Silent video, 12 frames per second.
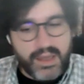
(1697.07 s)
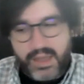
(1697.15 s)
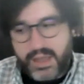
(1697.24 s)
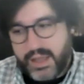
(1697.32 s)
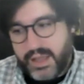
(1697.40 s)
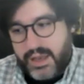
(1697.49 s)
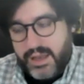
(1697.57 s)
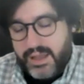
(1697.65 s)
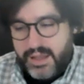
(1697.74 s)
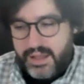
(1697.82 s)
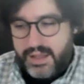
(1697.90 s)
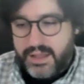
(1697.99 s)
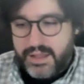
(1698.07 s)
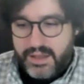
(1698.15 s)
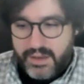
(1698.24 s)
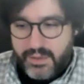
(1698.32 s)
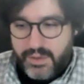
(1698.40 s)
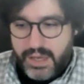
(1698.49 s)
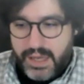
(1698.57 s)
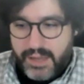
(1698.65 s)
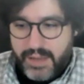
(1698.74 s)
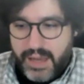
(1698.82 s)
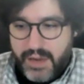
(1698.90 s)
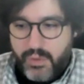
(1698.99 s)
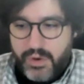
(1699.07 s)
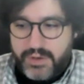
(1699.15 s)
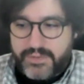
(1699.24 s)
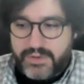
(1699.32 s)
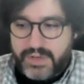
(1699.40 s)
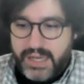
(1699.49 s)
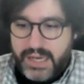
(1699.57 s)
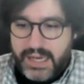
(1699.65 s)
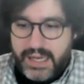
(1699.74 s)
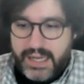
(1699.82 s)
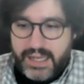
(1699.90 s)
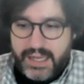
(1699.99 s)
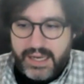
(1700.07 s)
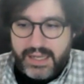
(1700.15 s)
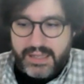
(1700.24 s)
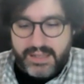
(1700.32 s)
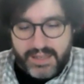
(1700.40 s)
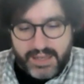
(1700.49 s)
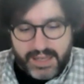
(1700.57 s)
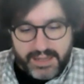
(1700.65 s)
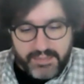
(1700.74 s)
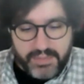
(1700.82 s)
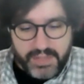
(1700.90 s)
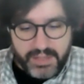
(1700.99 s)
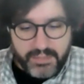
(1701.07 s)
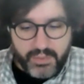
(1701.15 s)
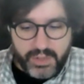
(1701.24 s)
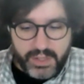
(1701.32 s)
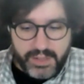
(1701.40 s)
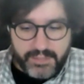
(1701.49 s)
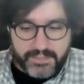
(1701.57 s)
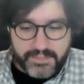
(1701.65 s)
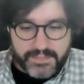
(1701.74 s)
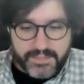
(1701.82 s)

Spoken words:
and I worked for a guy, and I could pinpoint